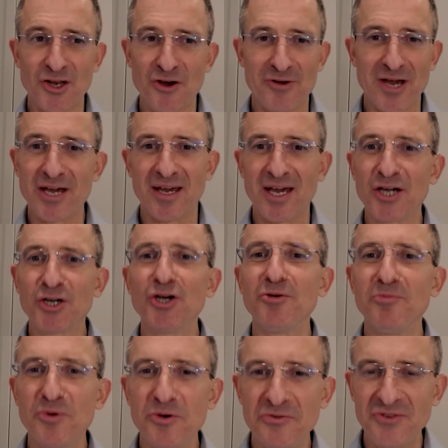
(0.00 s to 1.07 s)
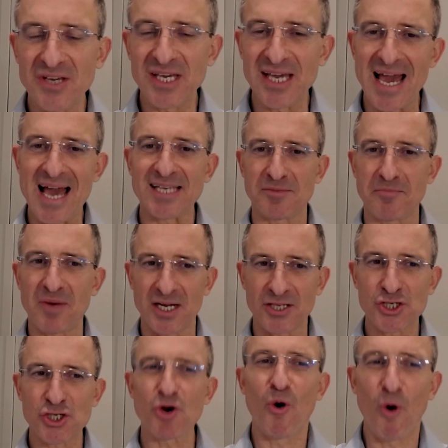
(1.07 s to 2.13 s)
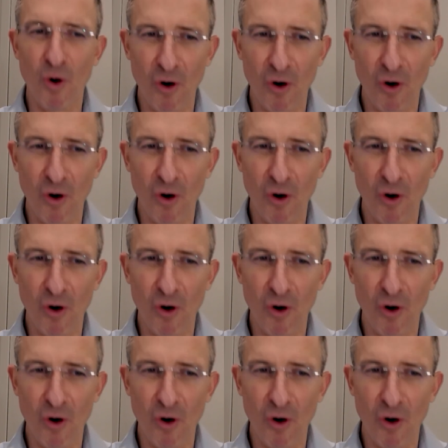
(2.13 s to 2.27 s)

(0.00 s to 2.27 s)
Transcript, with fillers: you know, a, a, good movie as much.